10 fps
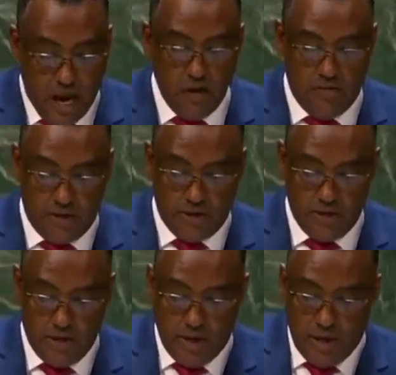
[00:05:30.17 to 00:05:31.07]

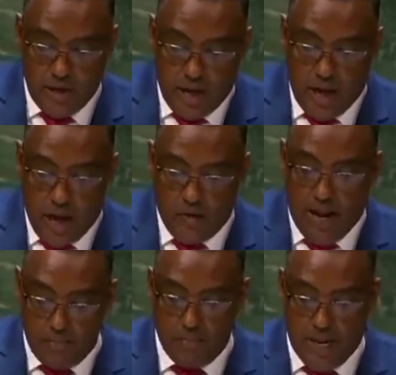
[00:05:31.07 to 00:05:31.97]
However,
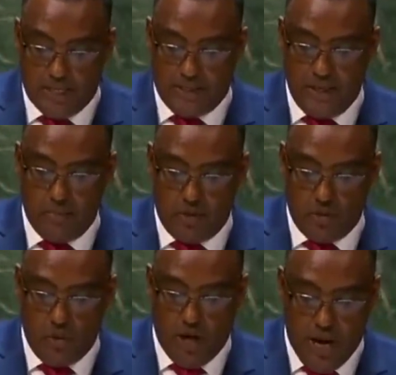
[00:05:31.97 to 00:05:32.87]
our humble
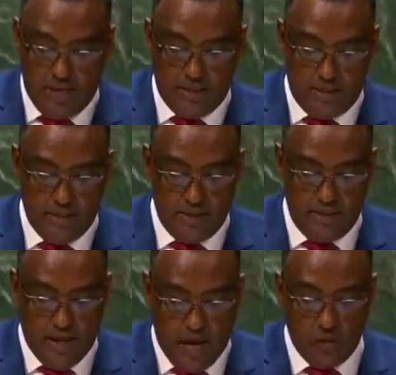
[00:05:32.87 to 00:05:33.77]
attempt to light
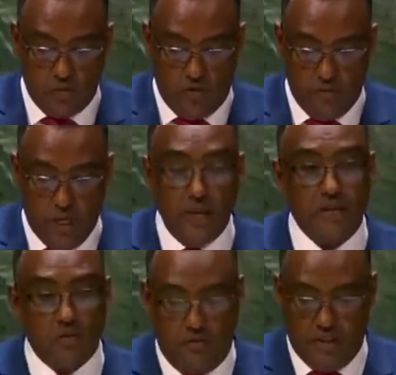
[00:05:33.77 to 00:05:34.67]
the house of
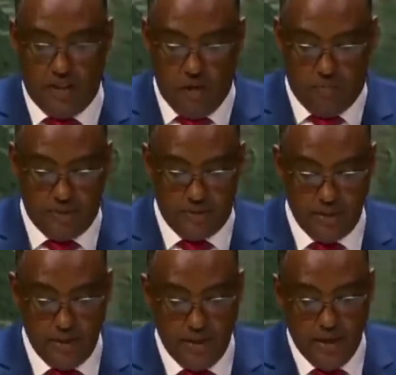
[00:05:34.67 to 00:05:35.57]
millions of
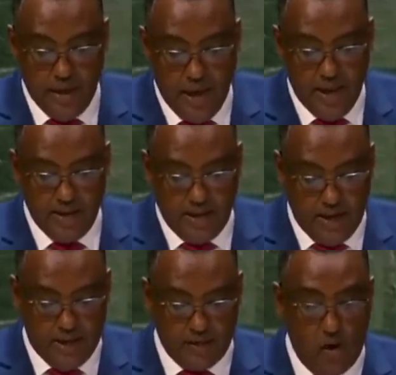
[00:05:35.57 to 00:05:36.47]
Ethiopians
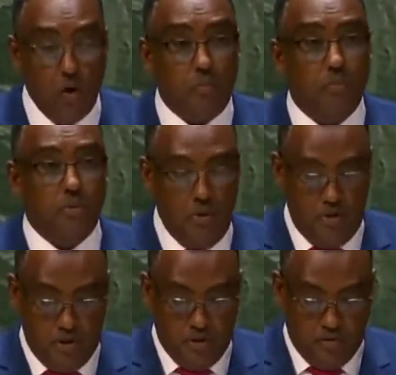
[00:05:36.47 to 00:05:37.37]
and create hope
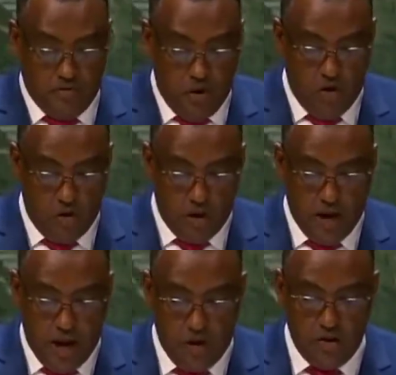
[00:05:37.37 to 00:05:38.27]

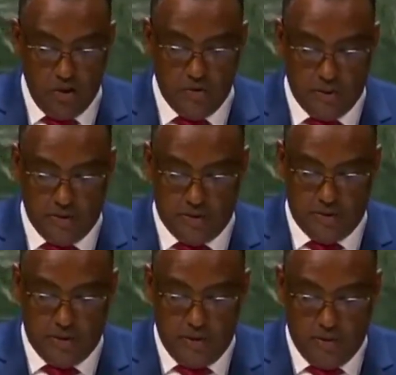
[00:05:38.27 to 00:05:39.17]
for our youth
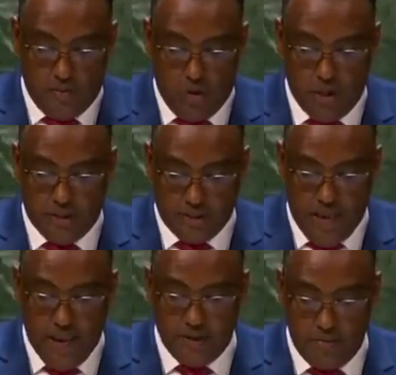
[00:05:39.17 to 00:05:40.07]
is
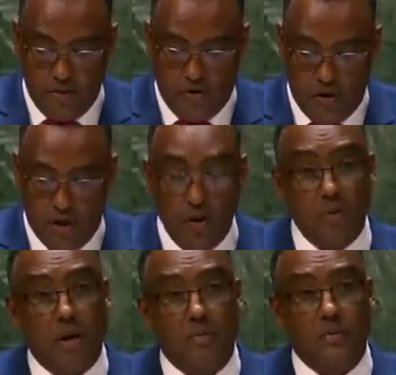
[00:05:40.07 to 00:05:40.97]
politicized before
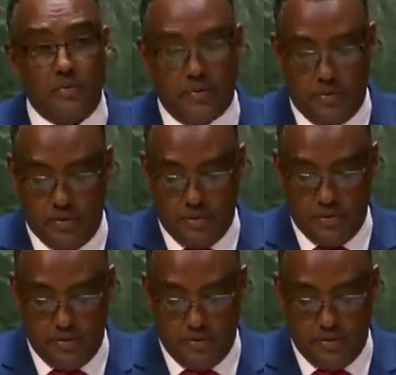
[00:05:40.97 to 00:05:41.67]
global bodies.